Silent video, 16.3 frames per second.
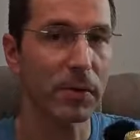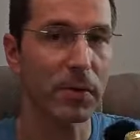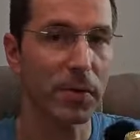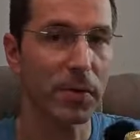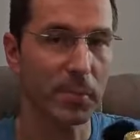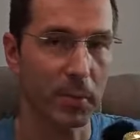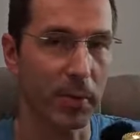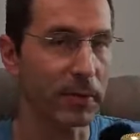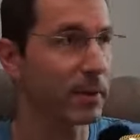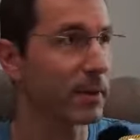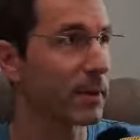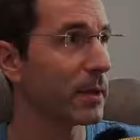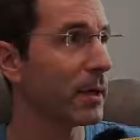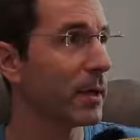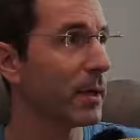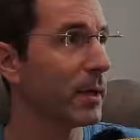spot.
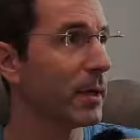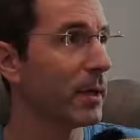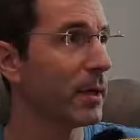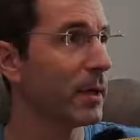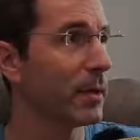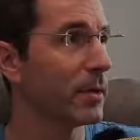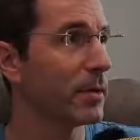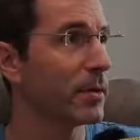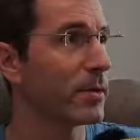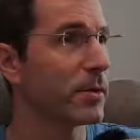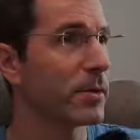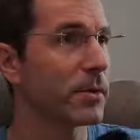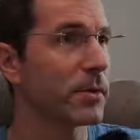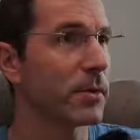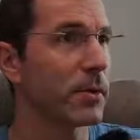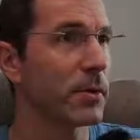
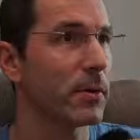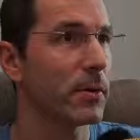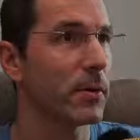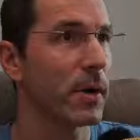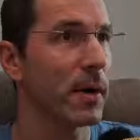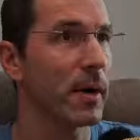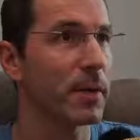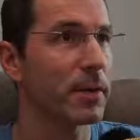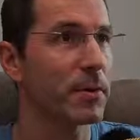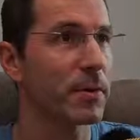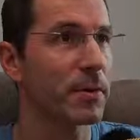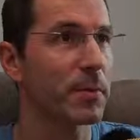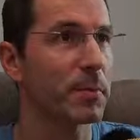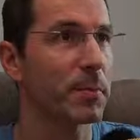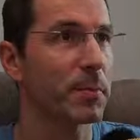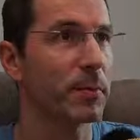So I
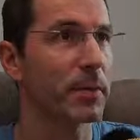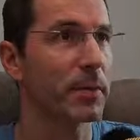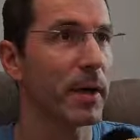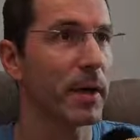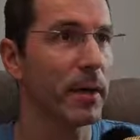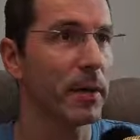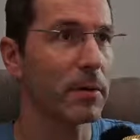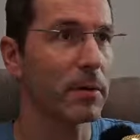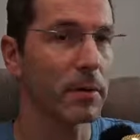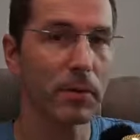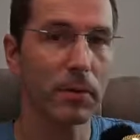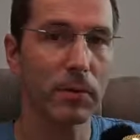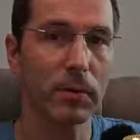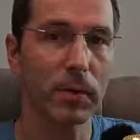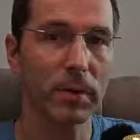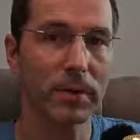just put a
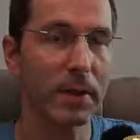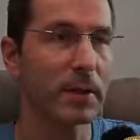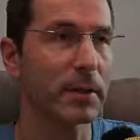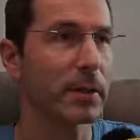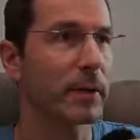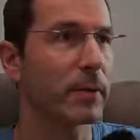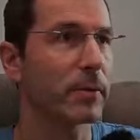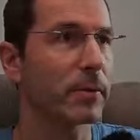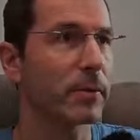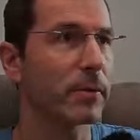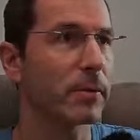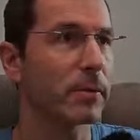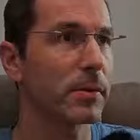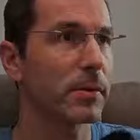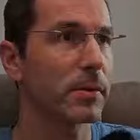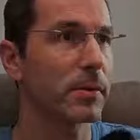new
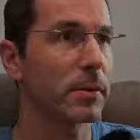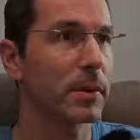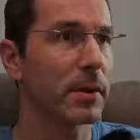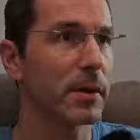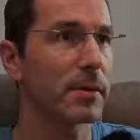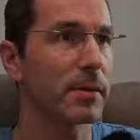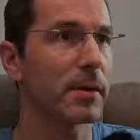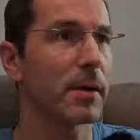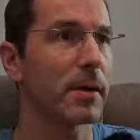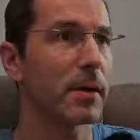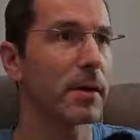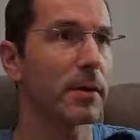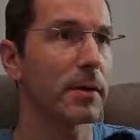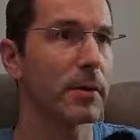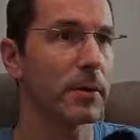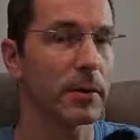details. These
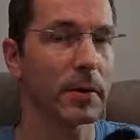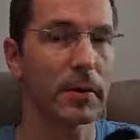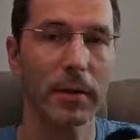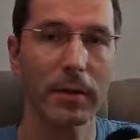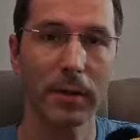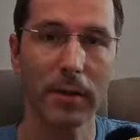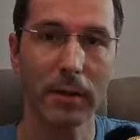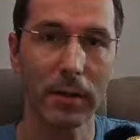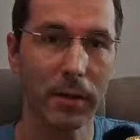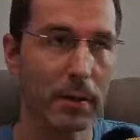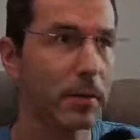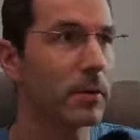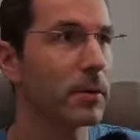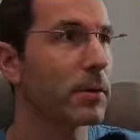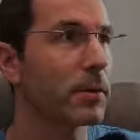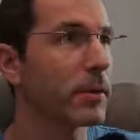are currently
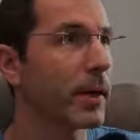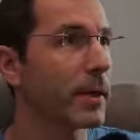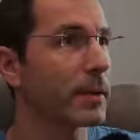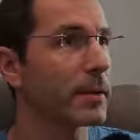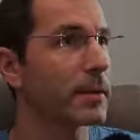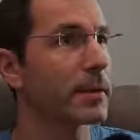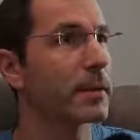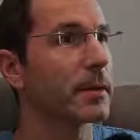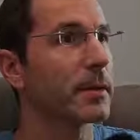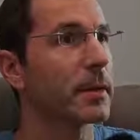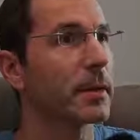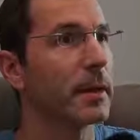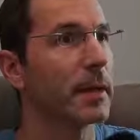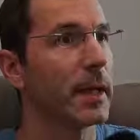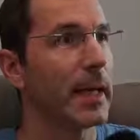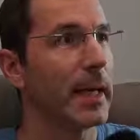correct,
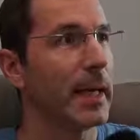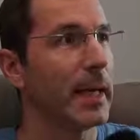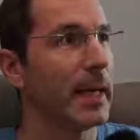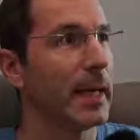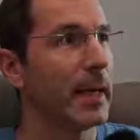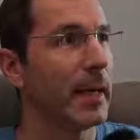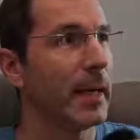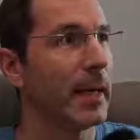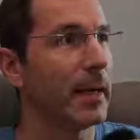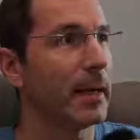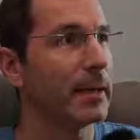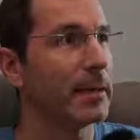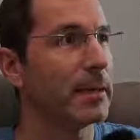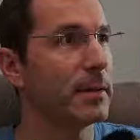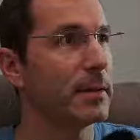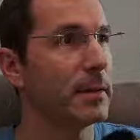
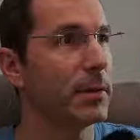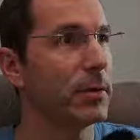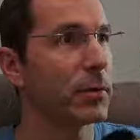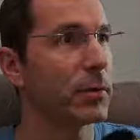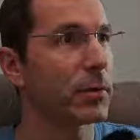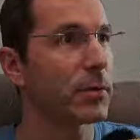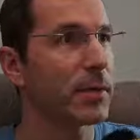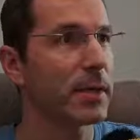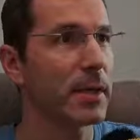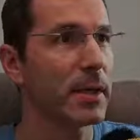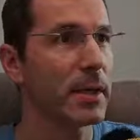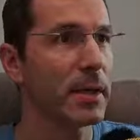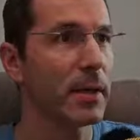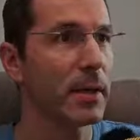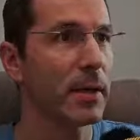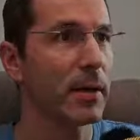and you will
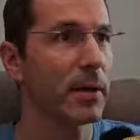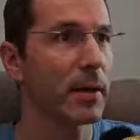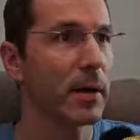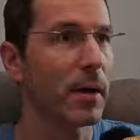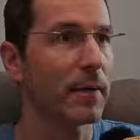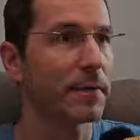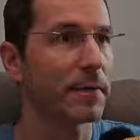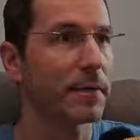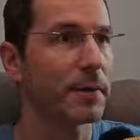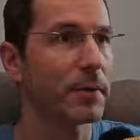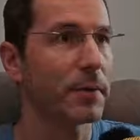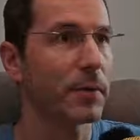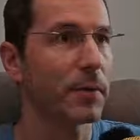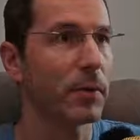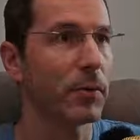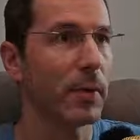see
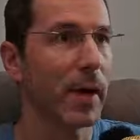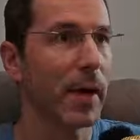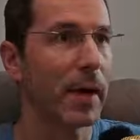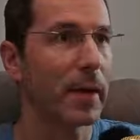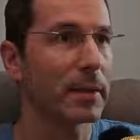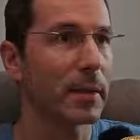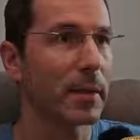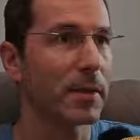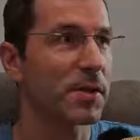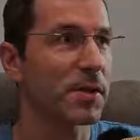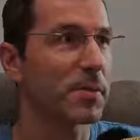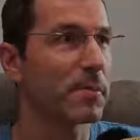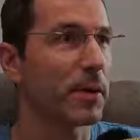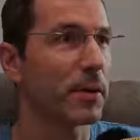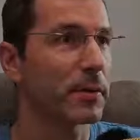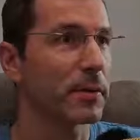after you add a
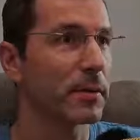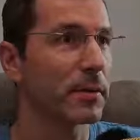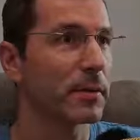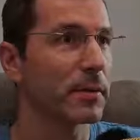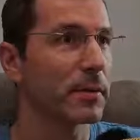spot